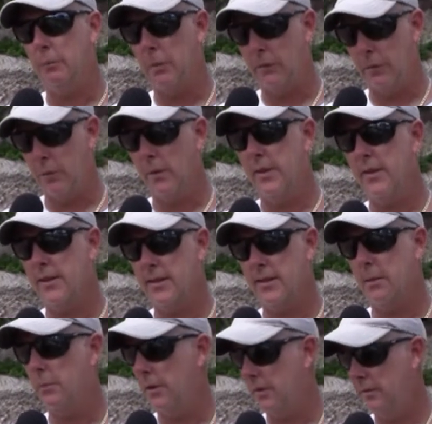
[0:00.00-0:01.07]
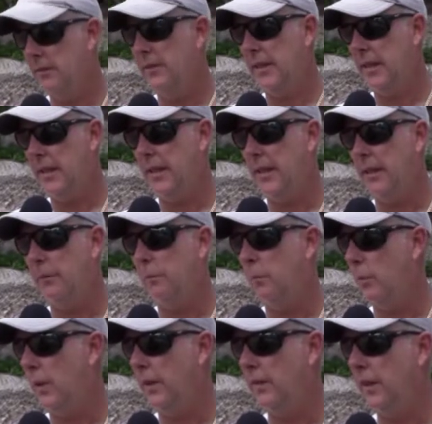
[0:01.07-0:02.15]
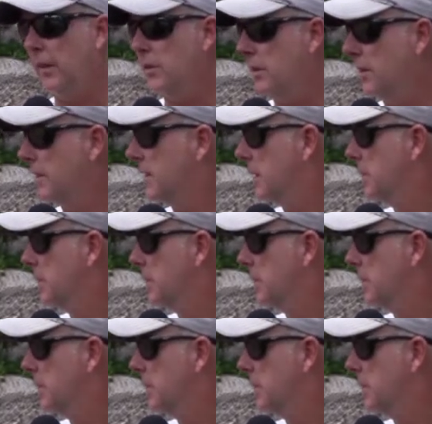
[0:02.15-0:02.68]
before the summer with, as you can see